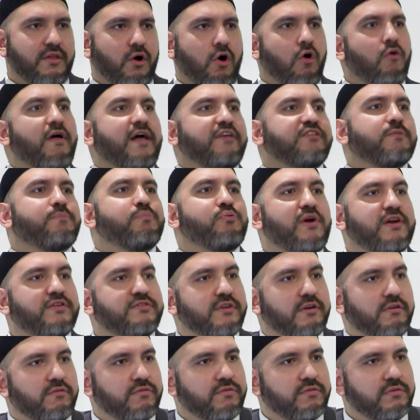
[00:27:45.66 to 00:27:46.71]
Oh, that's
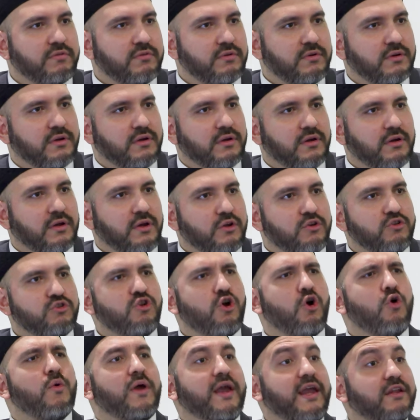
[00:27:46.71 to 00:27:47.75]
oppressive.
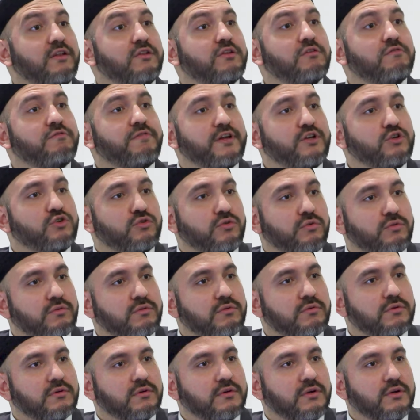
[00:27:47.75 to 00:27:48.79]
No individual
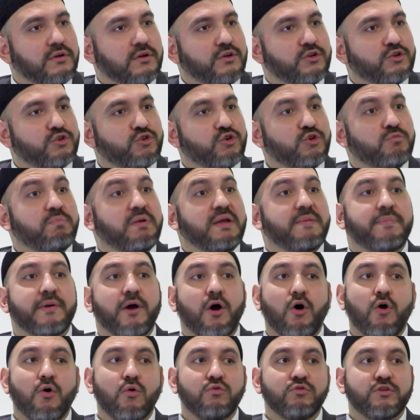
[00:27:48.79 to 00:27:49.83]
should be
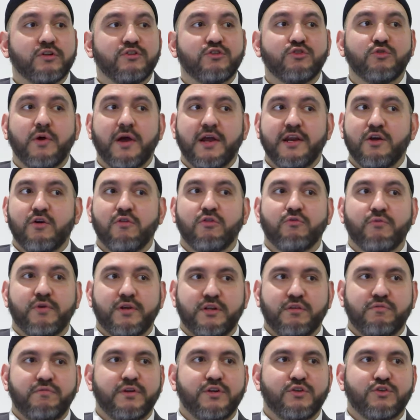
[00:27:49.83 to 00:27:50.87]
beholden to any other
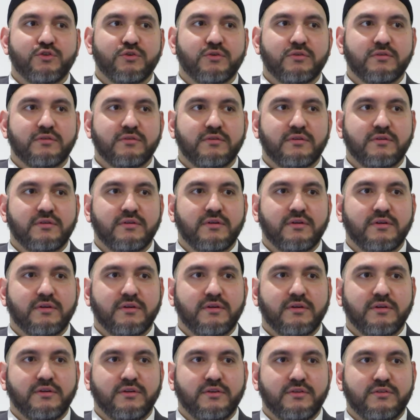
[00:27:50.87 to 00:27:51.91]
individual.
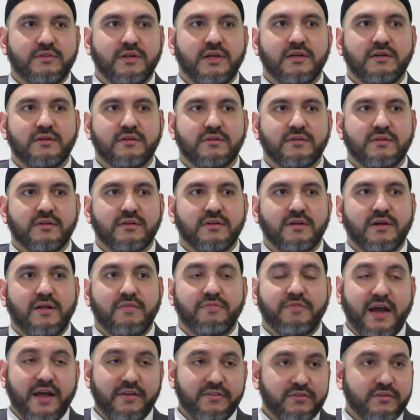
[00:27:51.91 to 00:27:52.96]
You see,
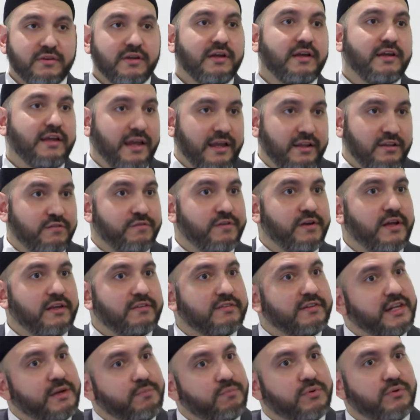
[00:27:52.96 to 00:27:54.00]
that's
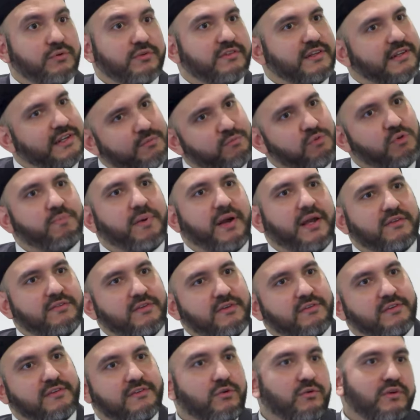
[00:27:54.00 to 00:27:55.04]
it's liberal. It's a liberal
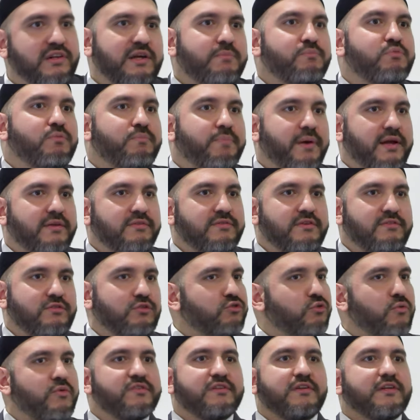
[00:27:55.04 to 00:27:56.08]
basis. It's still a liberal basis.
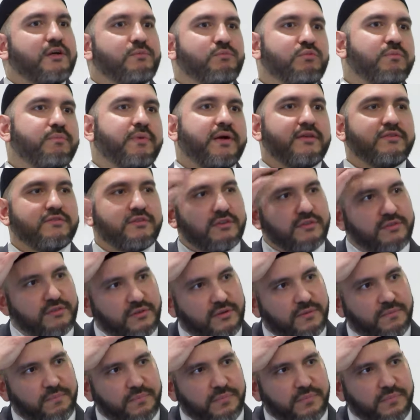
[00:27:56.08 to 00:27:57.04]
It's always a liberal basis.